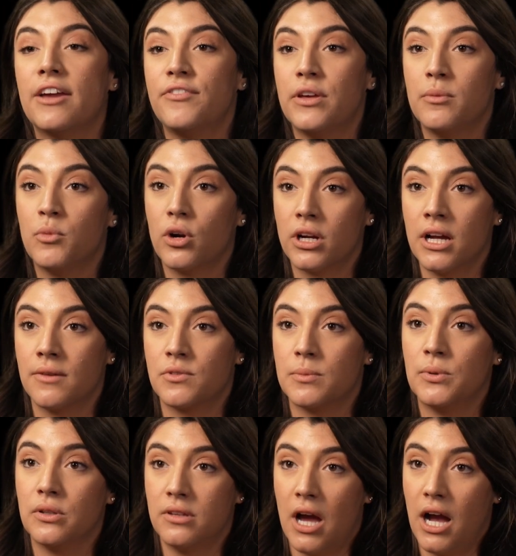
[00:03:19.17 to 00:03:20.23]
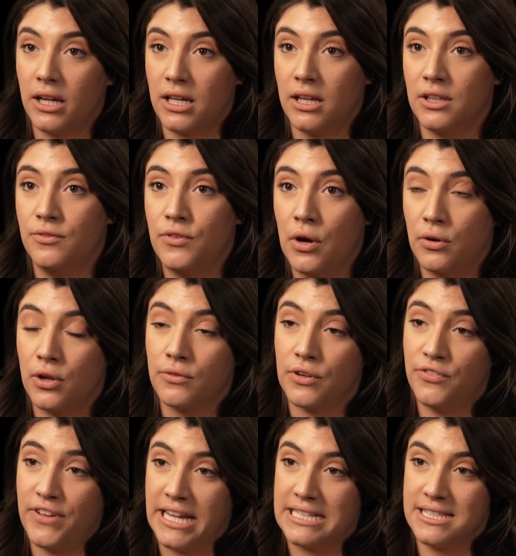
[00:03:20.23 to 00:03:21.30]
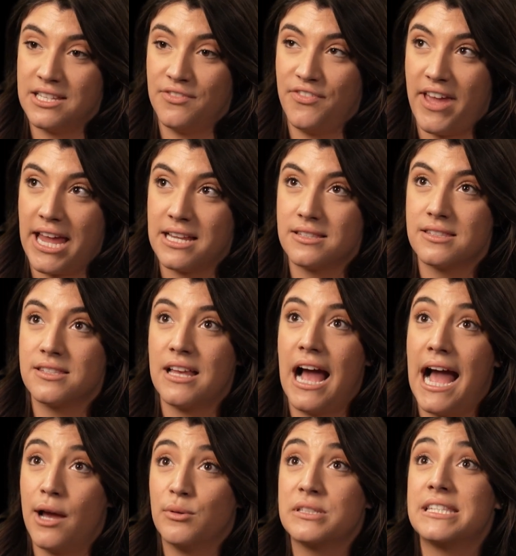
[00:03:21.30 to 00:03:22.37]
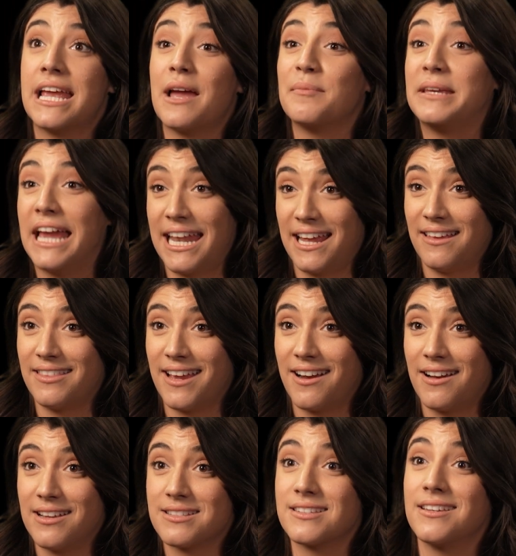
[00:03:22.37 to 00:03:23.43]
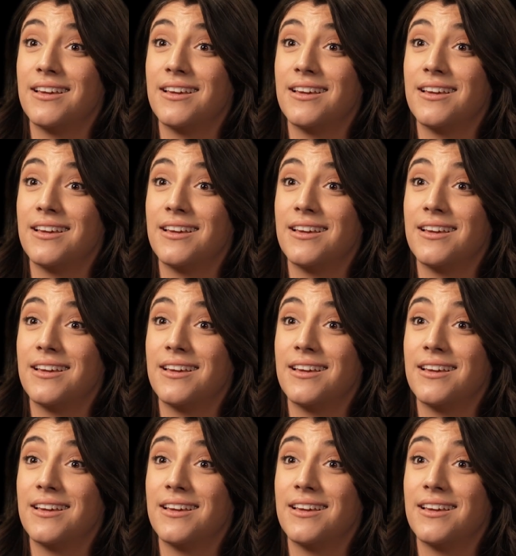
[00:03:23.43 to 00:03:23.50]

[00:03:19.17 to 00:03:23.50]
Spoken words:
I feel more comfortable talking on the phone over face-to-face? I will say I'm getting there.